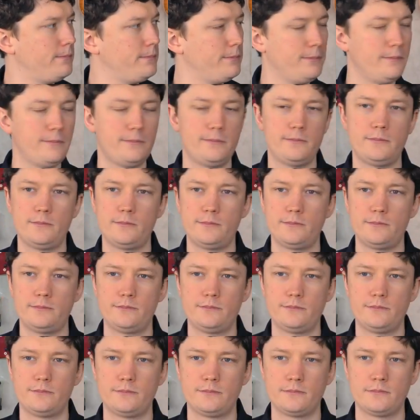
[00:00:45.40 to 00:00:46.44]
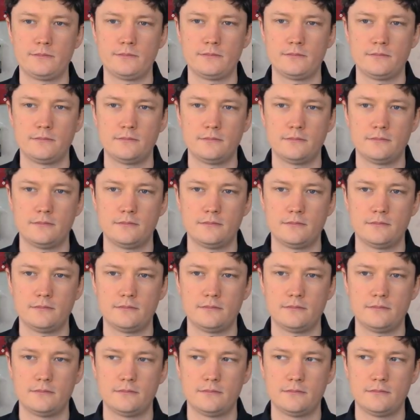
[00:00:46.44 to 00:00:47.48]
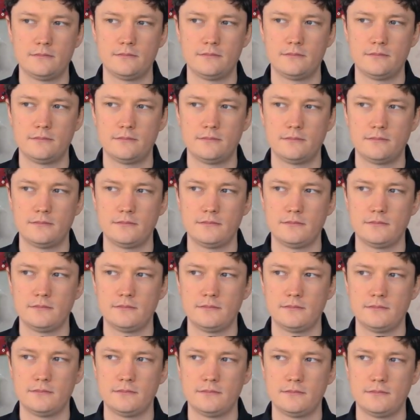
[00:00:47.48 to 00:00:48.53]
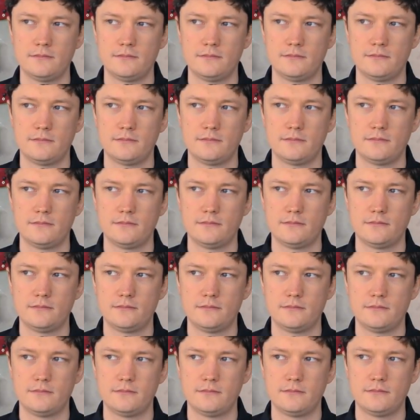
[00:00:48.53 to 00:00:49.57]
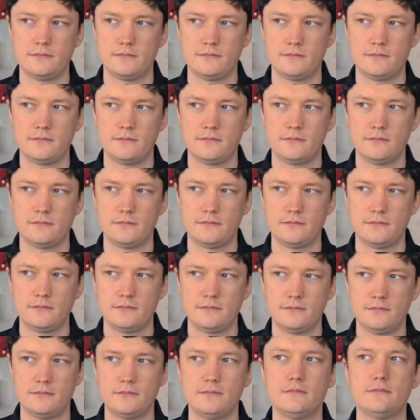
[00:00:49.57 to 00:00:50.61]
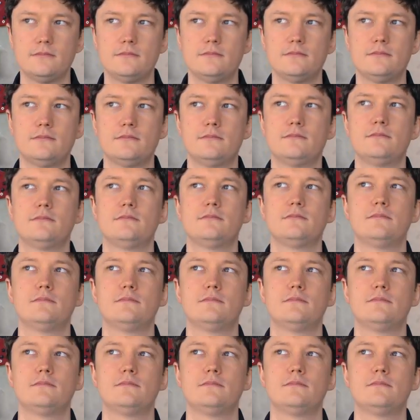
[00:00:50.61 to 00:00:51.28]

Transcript: No words are spoken by the person on screen.